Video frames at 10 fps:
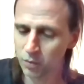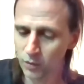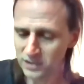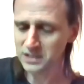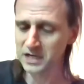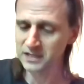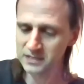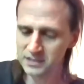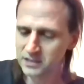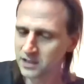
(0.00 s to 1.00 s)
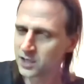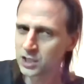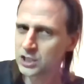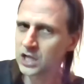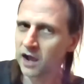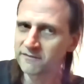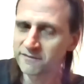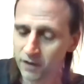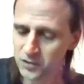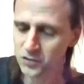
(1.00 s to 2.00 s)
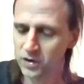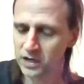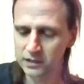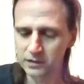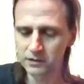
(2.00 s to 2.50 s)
poisonous. She got frustrated.